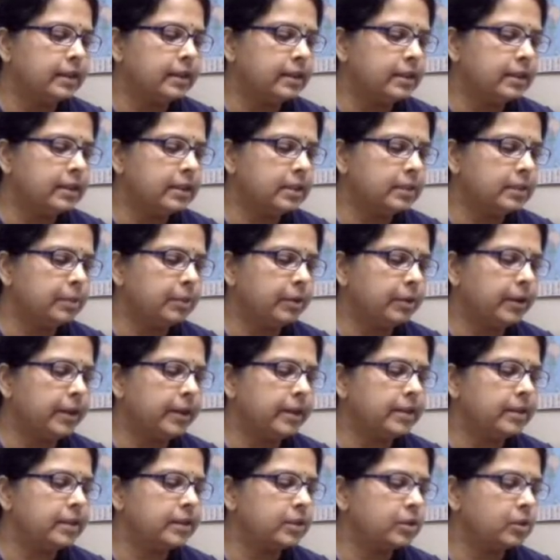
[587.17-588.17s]
this
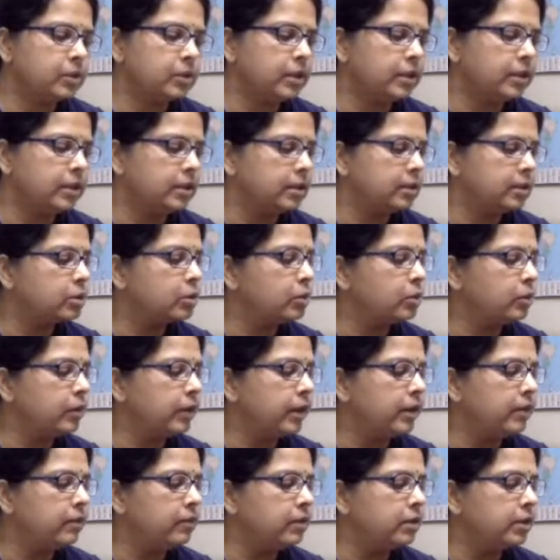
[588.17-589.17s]
point so that there is no
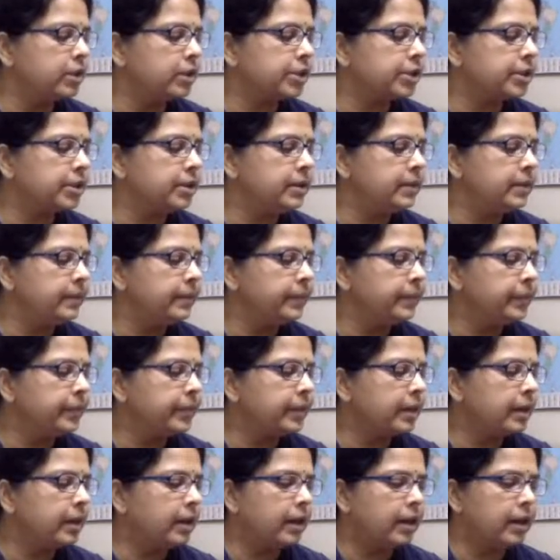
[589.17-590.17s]
inversion,
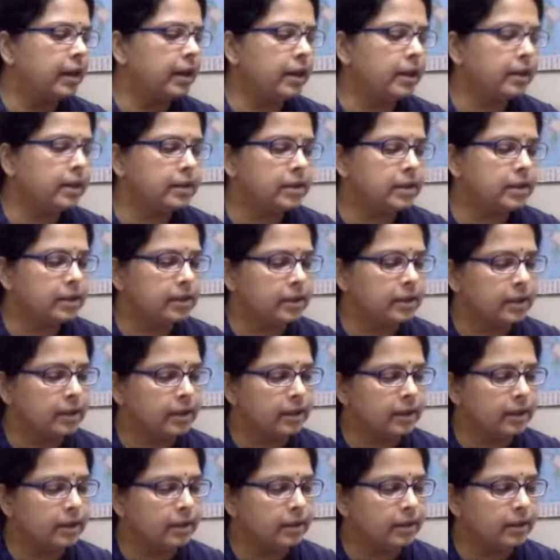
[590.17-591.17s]
and
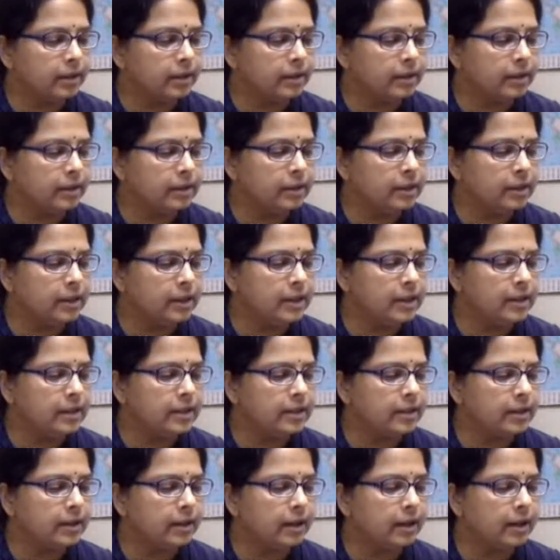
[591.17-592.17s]

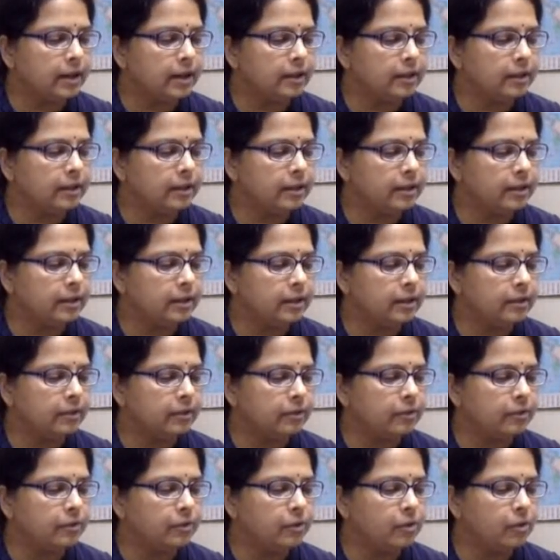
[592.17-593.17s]
these are
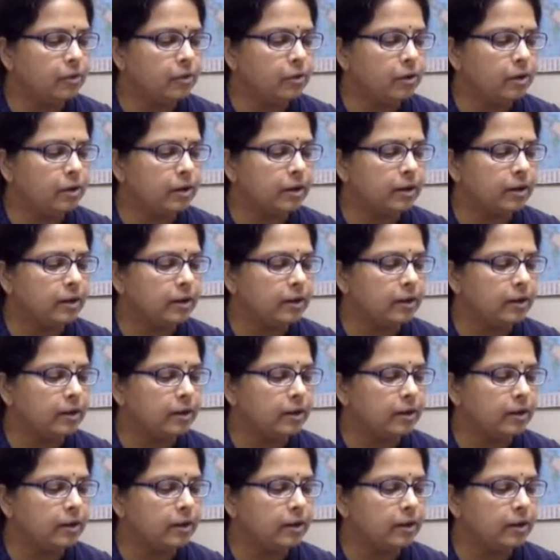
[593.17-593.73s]
the 4